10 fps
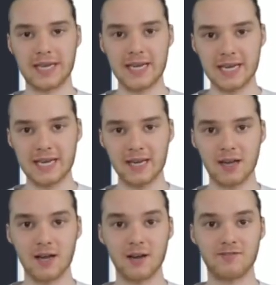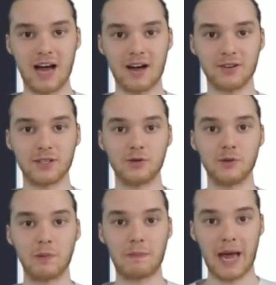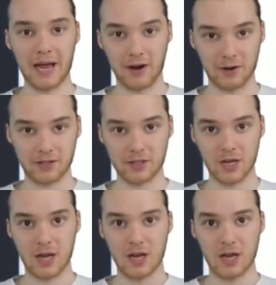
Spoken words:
key value pairs.